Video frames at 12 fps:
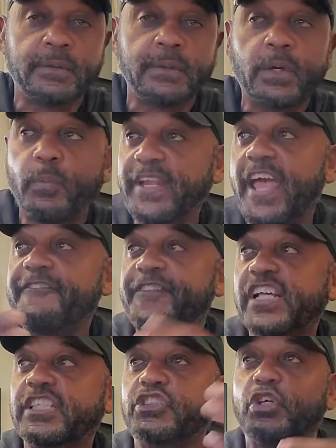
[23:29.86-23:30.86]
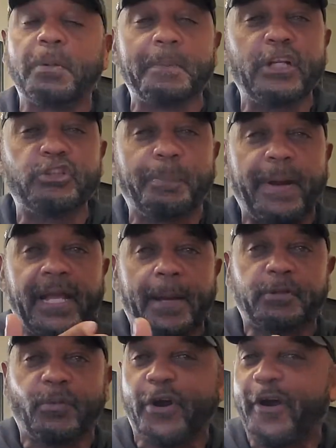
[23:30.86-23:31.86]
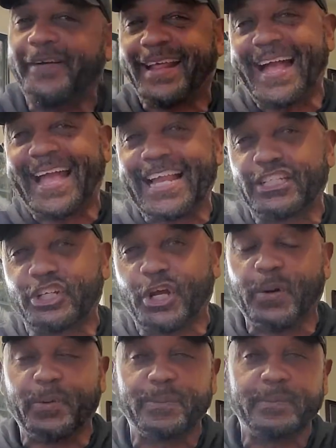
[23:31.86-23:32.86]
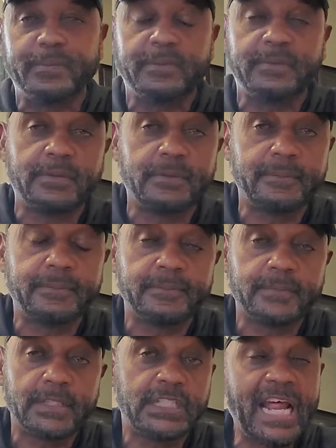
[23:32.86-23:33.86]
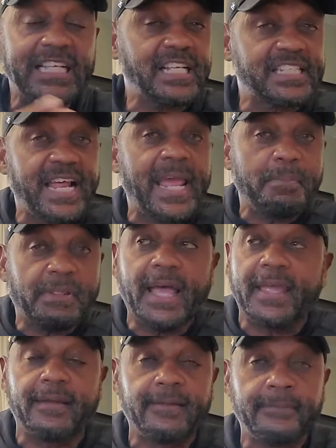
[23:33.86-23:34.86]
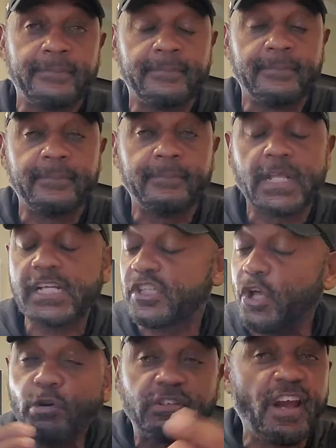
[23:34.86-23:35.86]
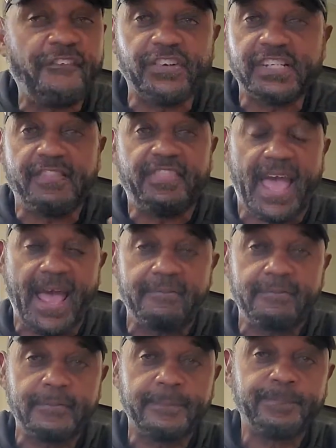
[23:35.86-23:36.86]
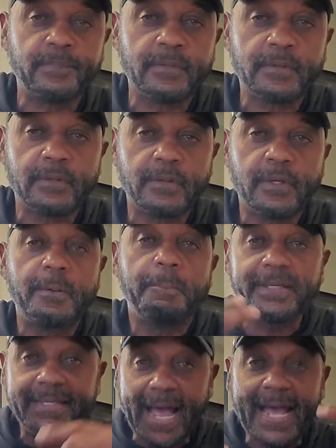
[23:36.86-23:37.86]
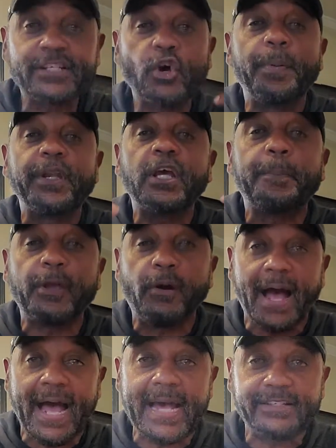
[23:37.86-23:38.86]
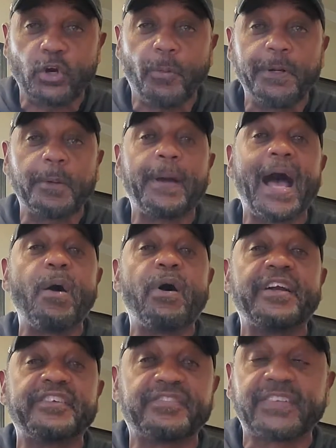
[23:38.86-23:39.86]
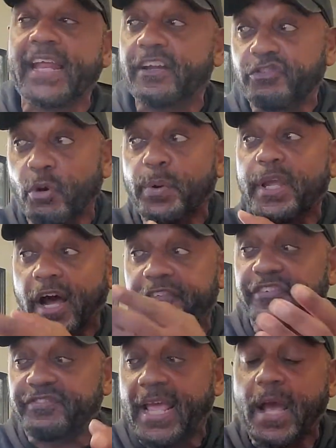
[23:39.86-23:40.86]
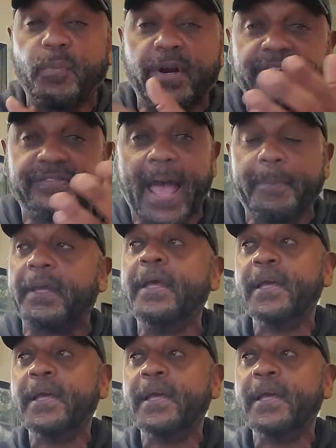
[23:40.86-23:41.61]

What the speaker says: When they visit you, the minute you bring up the word, I got to go. So that's the same thing. There's no difference in that. But Yah is opening up your eyes and opening up our understanding so we understand what is happening.